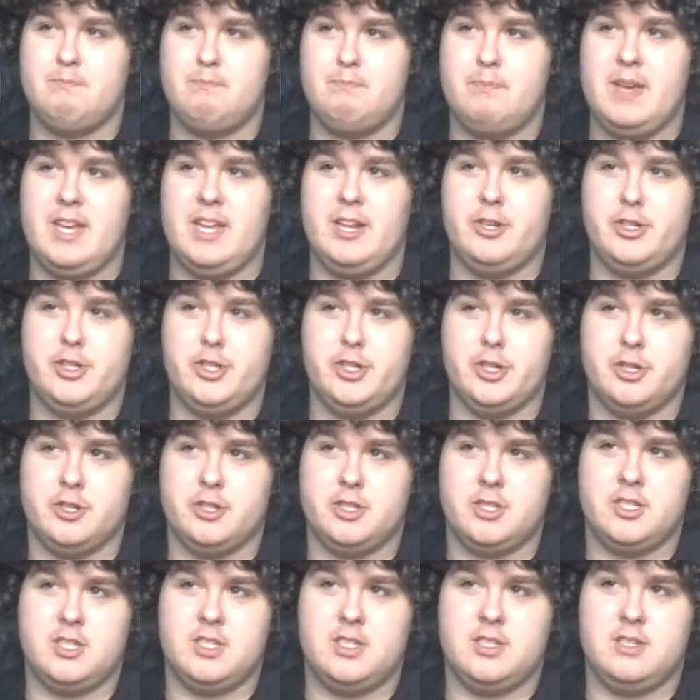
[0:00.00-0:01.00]
be
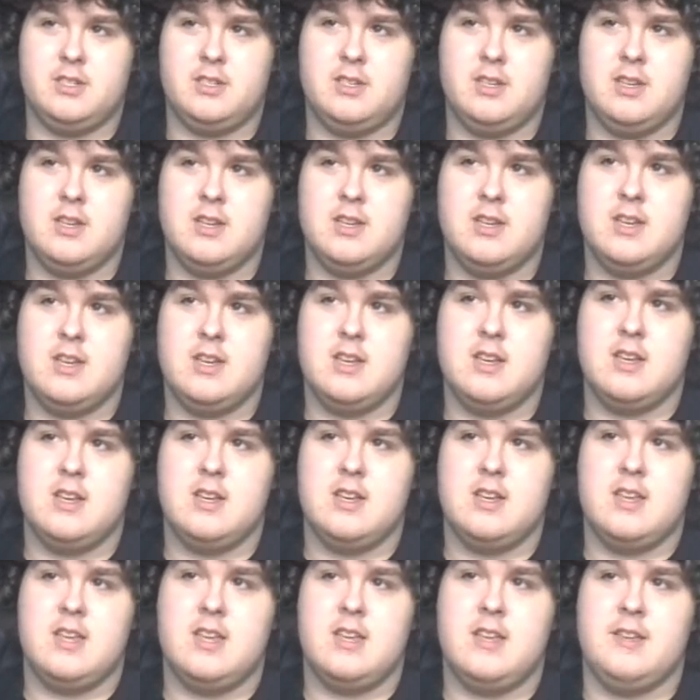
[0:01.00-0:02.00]
just,
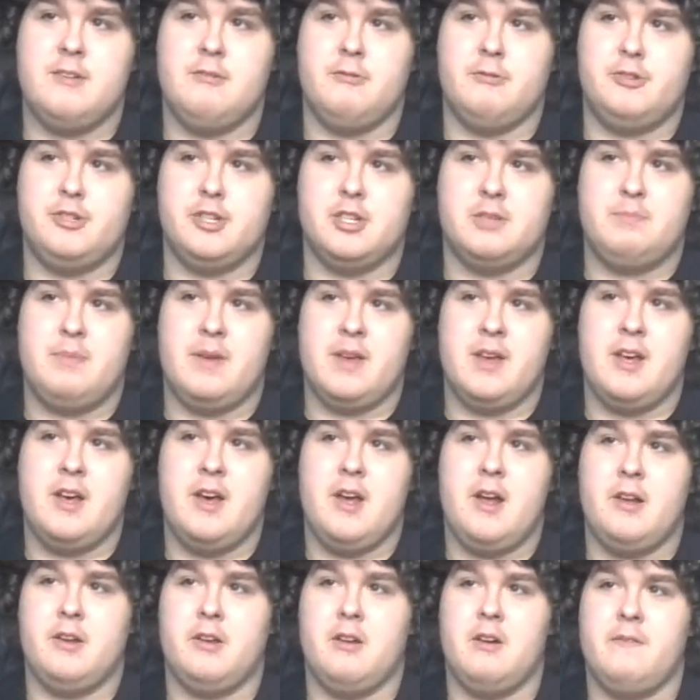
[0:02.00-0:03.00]
it'll just be
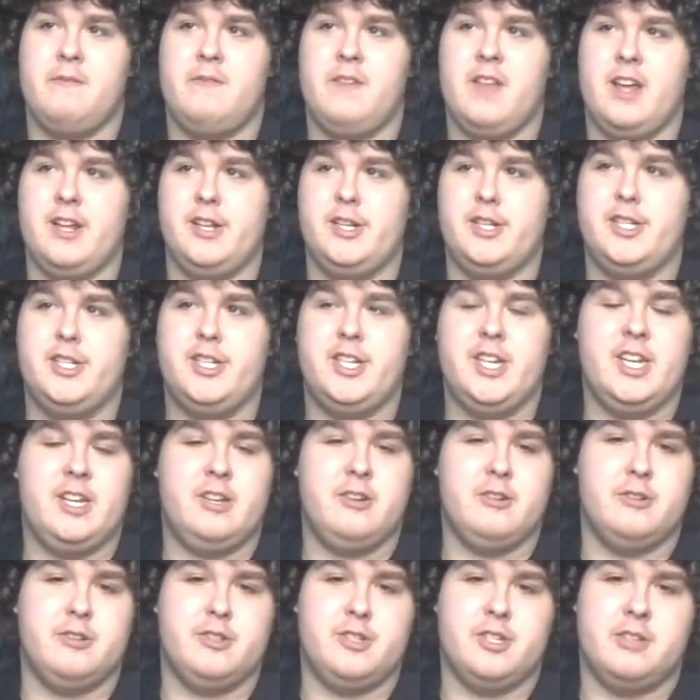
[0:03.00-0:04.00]
her. I don't feel like she
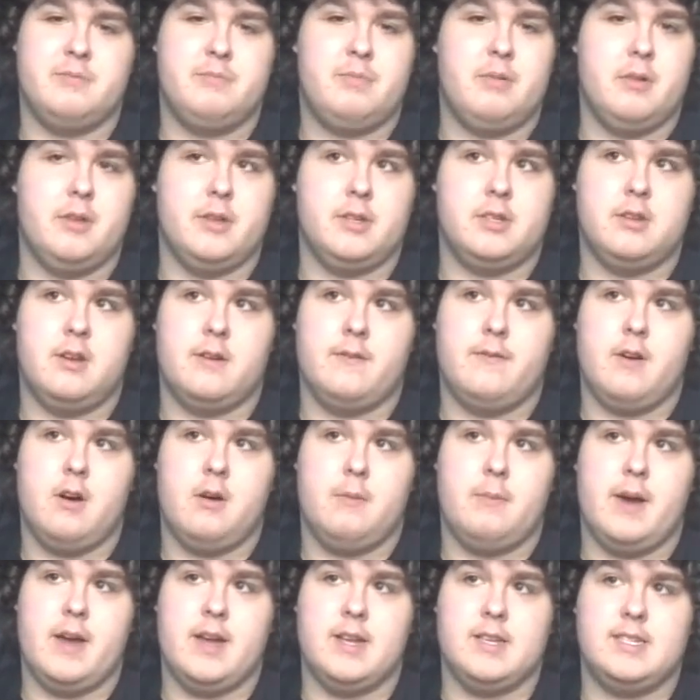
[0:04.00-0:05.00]
could just pull this off all
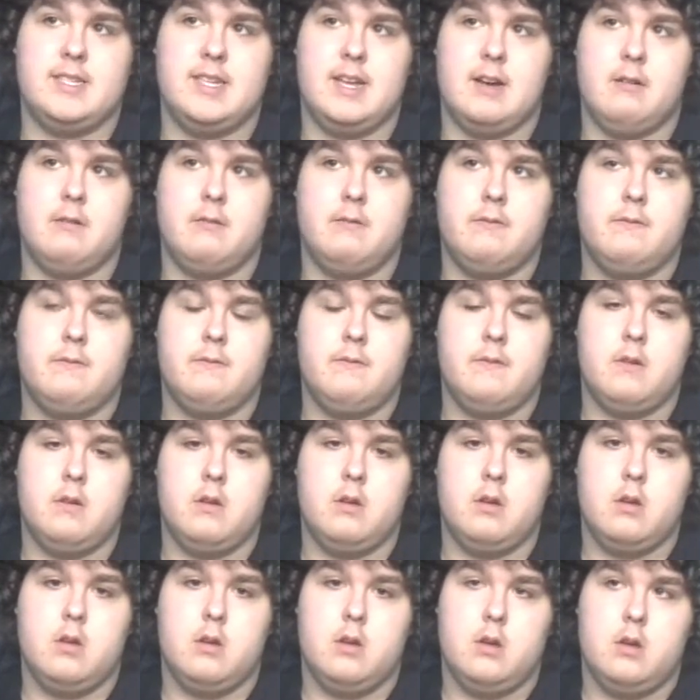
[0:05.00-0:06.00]
by herself.
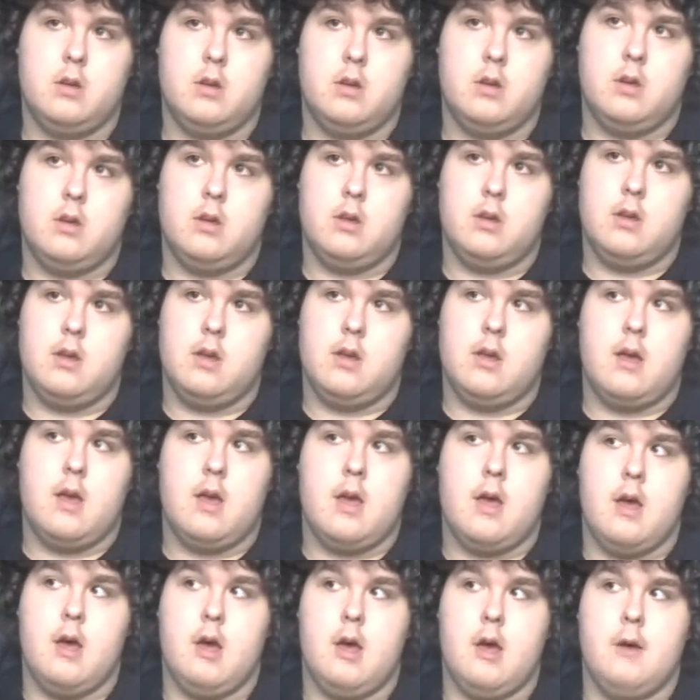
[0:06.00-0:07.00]

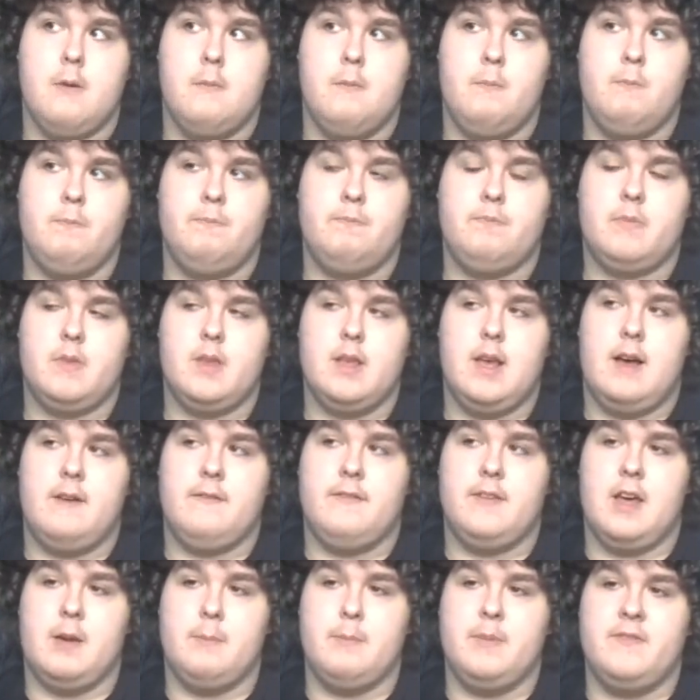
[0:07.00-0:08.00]
Um, I
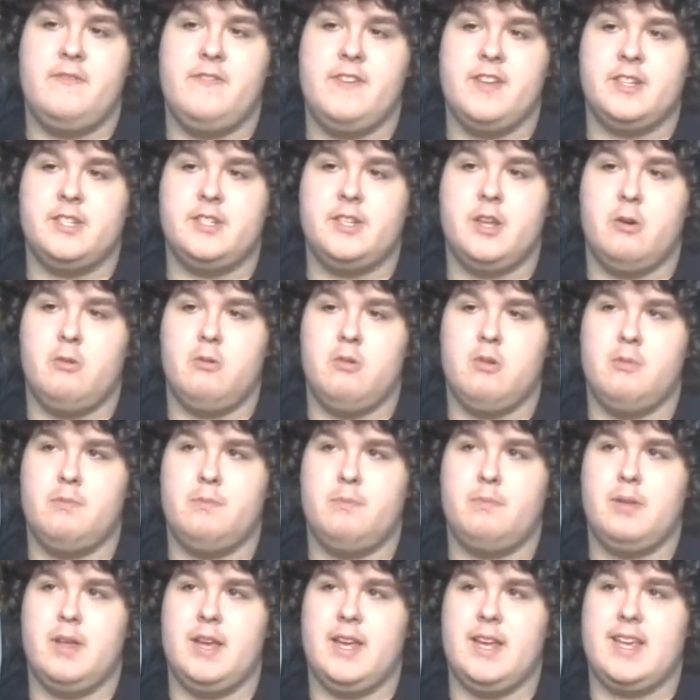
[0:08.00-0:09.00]
feel like Mephisto will
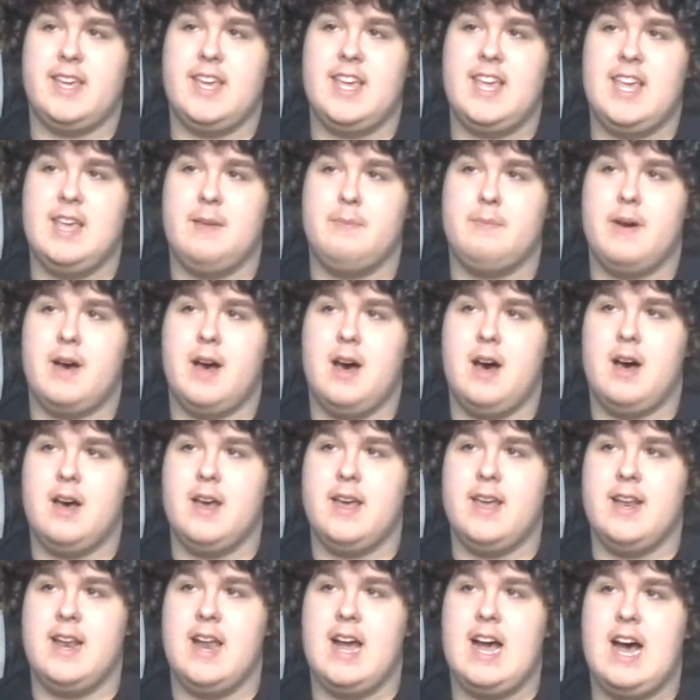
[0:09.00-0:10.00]
play a key part
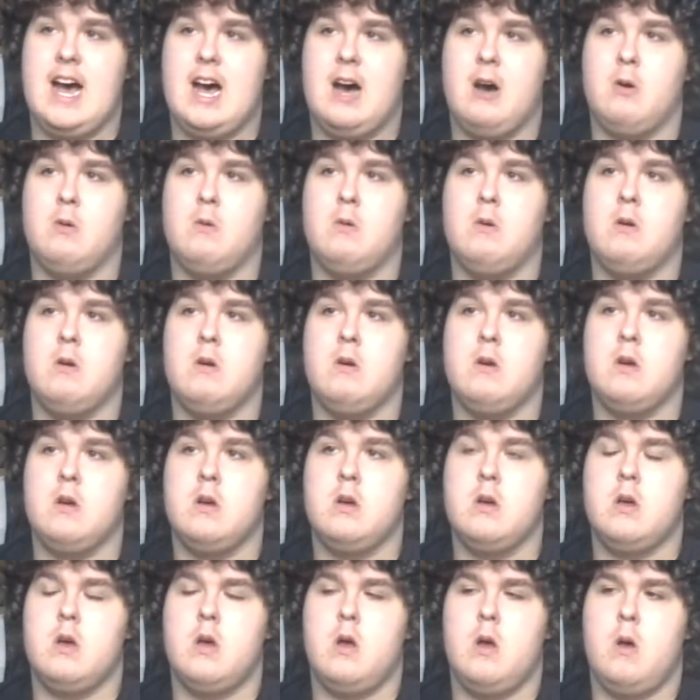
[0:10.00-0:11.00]
in how
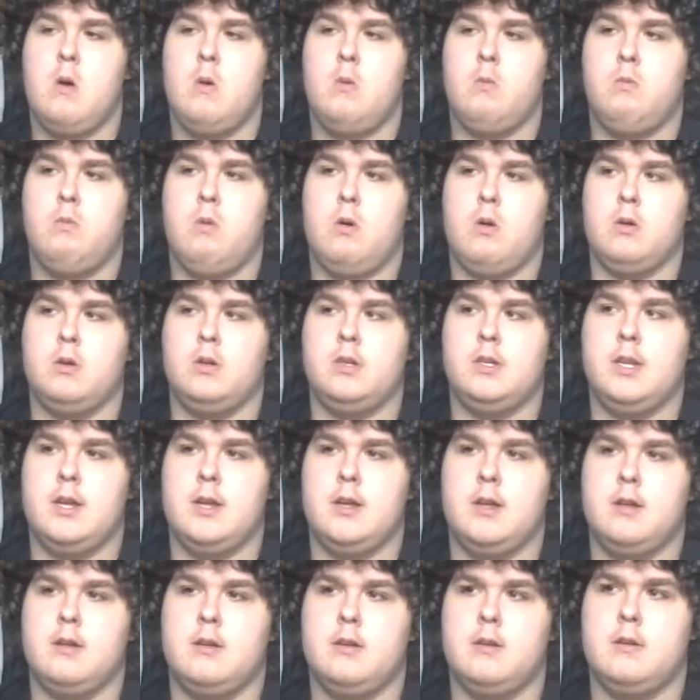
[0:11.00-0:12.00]

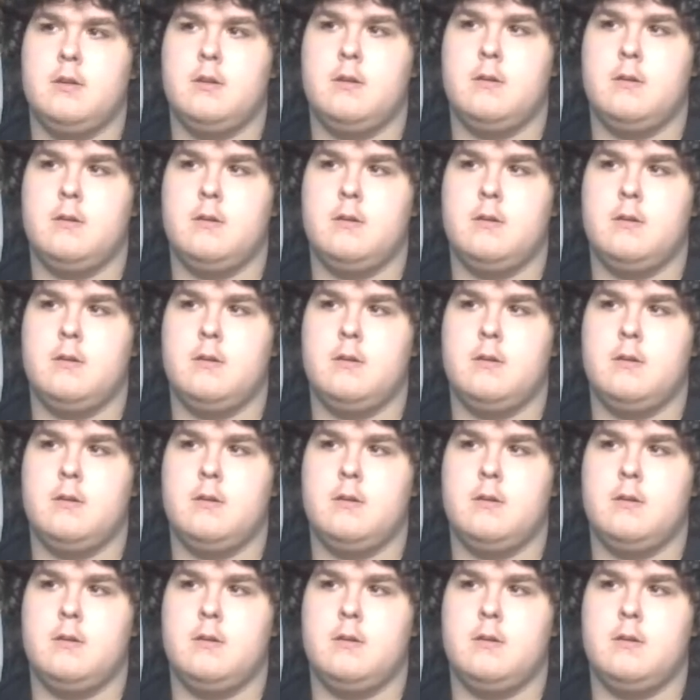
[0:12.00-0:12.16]
Wanda